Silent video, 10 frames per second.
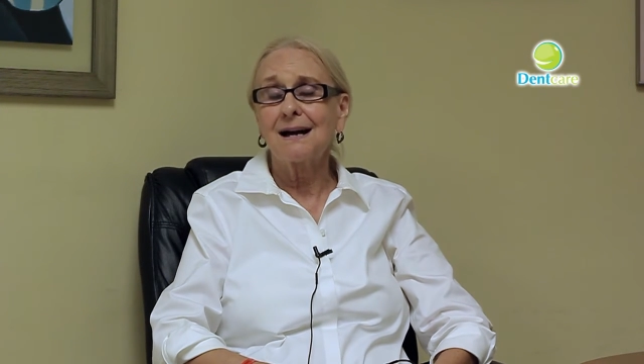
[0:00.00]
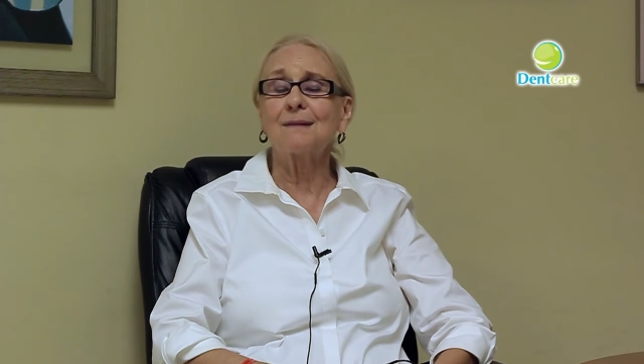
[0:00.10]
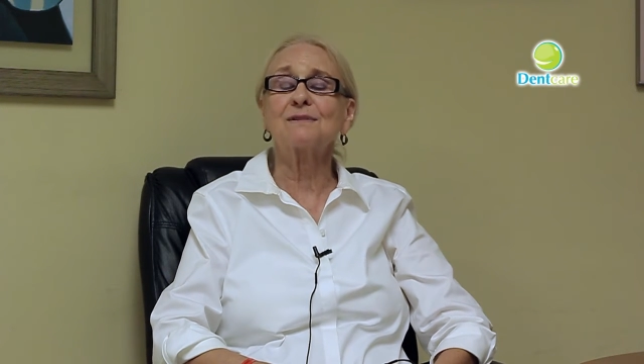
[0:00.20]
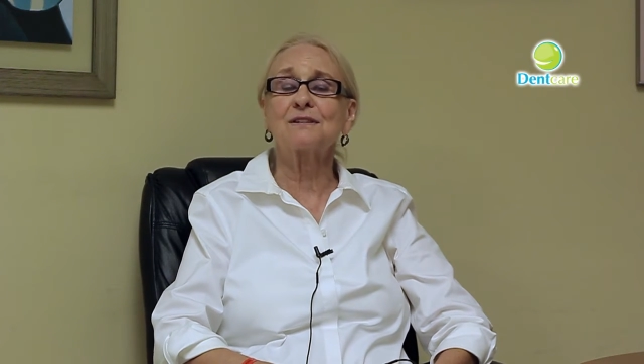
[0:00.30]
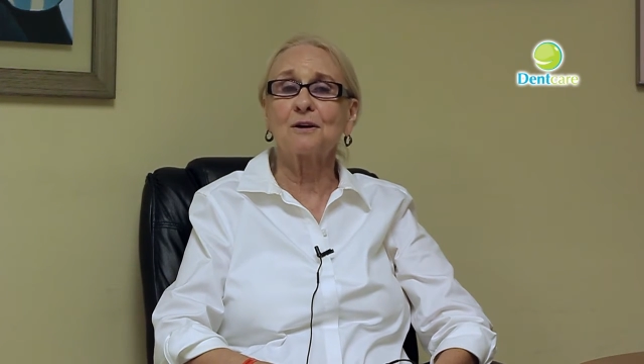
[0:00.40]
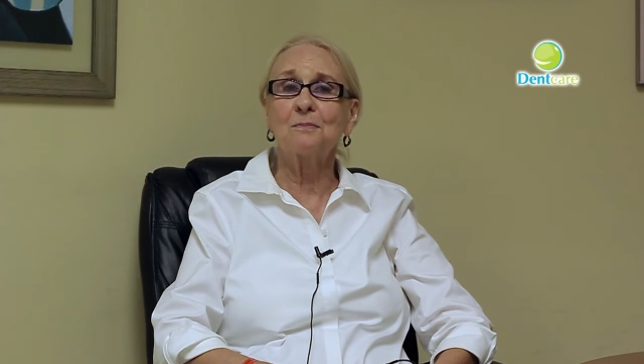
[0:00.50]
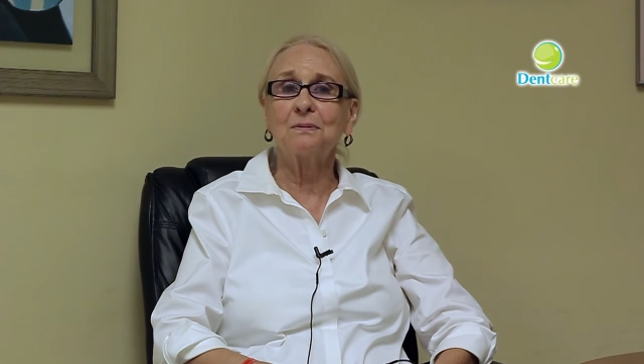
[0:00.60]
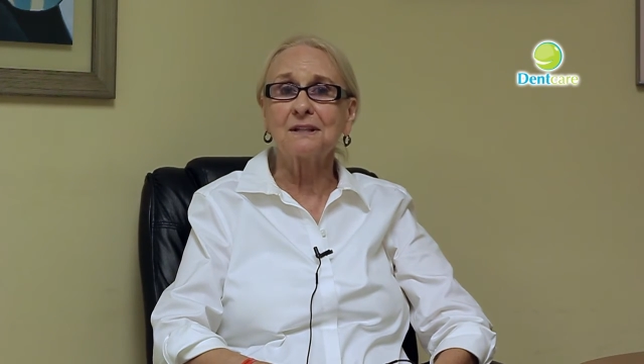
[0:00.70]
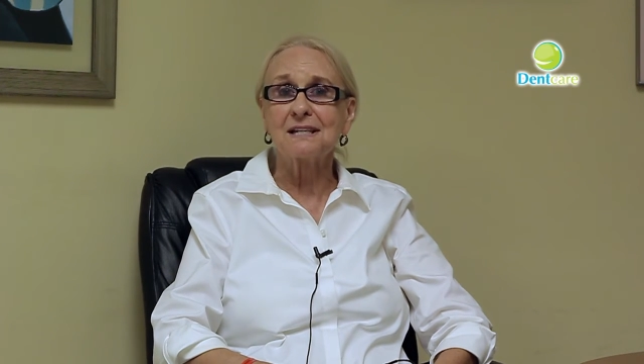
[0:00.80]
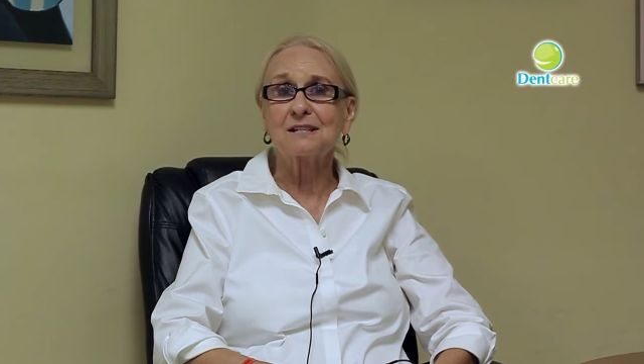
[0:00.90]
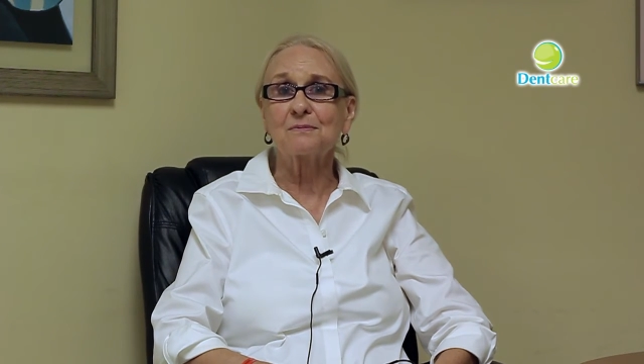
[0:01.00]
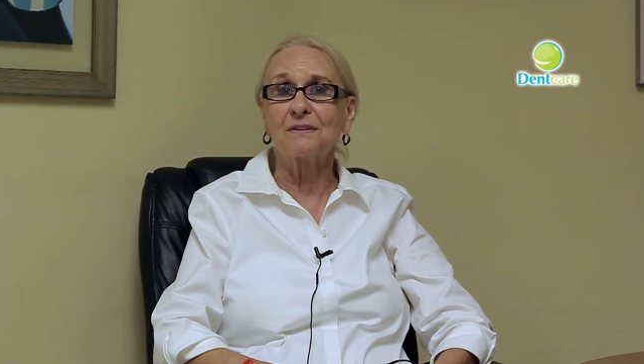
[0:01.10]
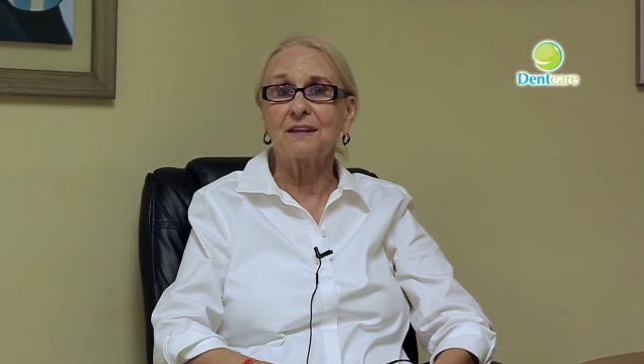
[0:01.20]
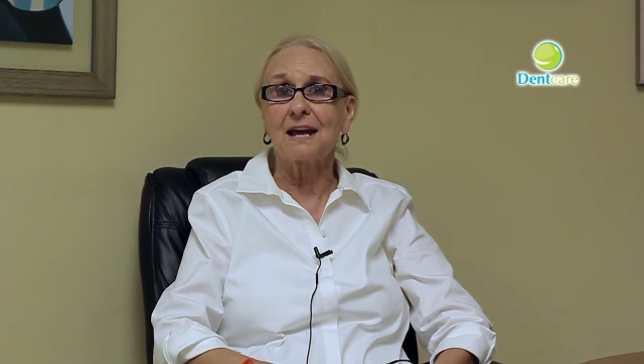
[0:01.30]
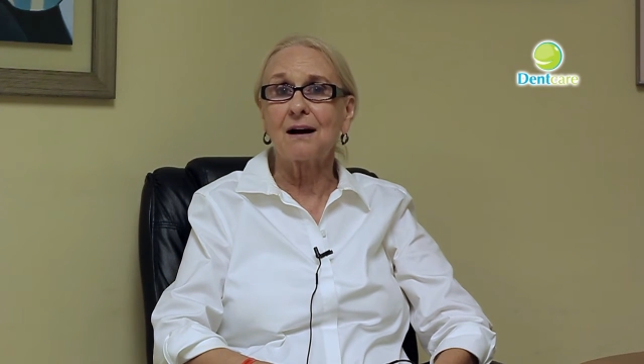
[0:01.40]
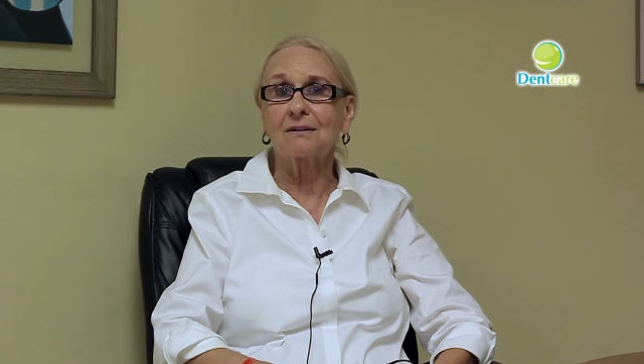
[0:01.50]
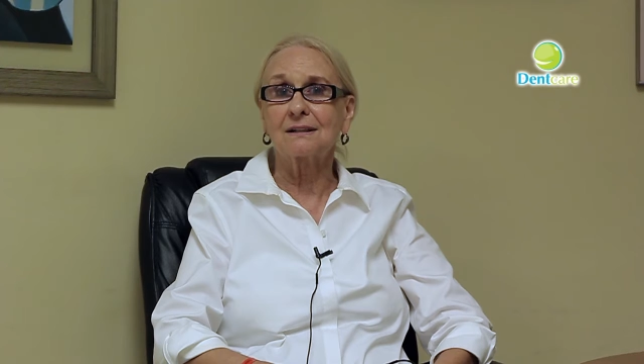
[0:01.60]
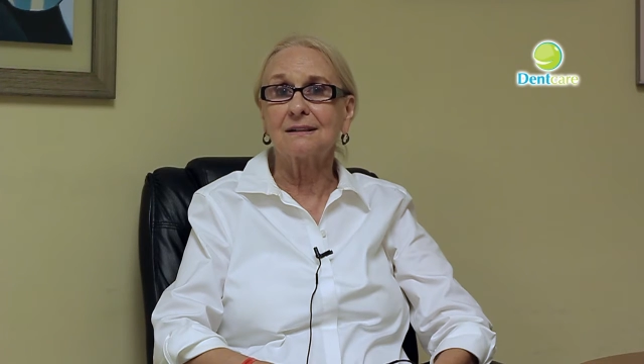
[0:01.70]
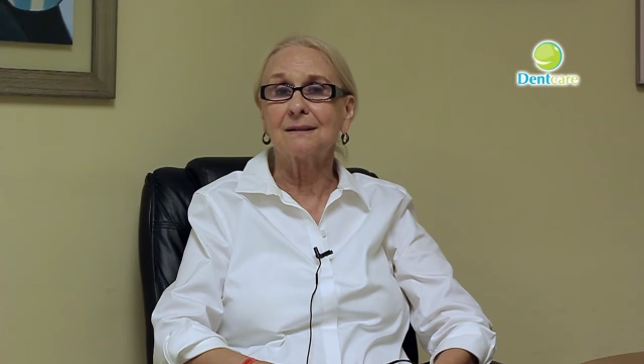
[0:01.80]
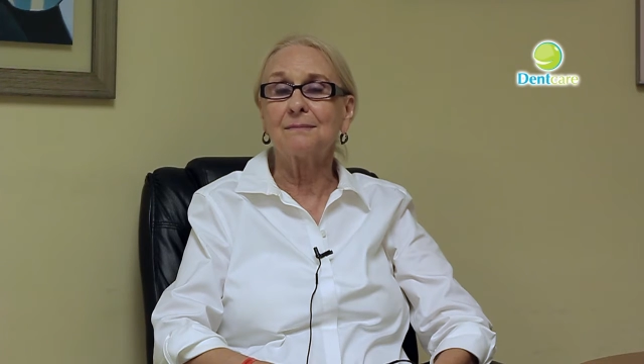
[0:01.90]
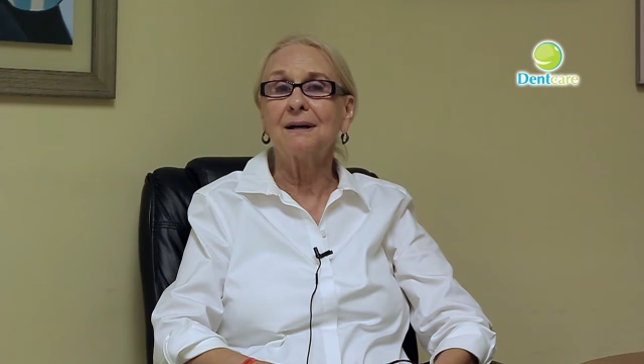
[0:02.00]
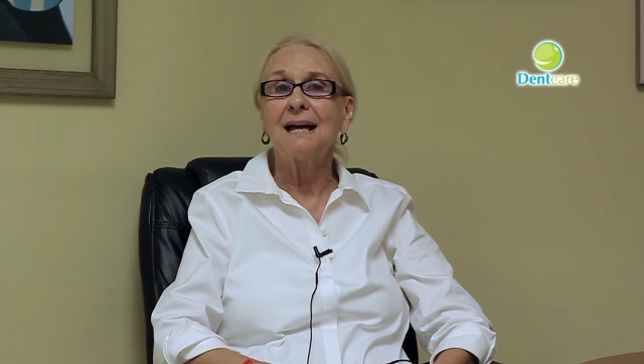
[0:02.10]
I'm so pleased with the outcome.